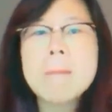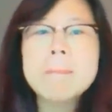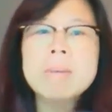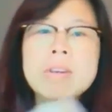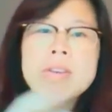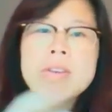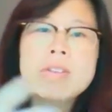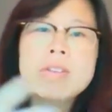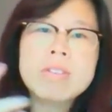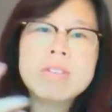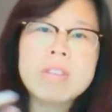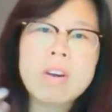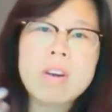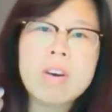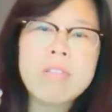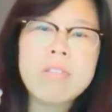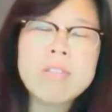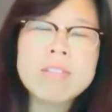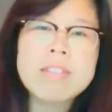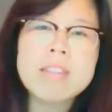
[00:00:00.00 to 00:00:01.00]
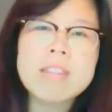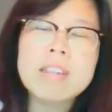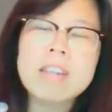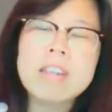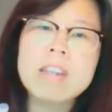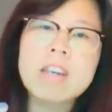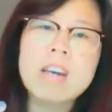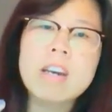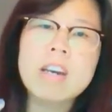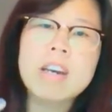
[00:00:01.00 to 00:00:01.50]
because
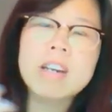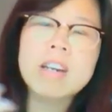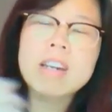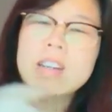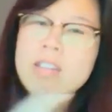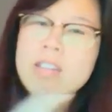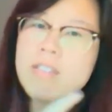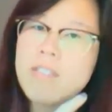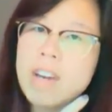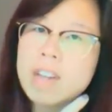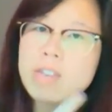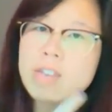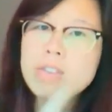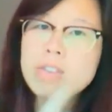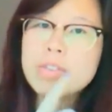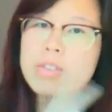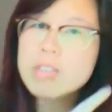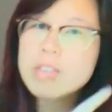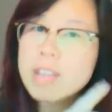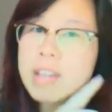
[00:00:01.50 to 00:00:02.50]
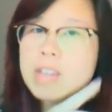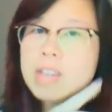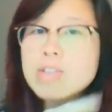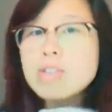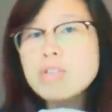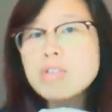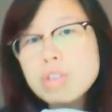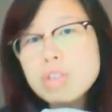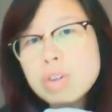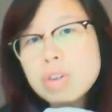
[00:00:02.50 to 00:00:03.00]
obviously it can affect the
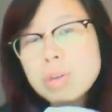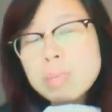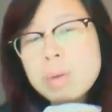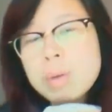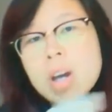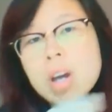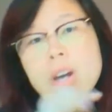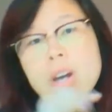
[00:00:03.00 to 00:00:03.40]
eustachian tube,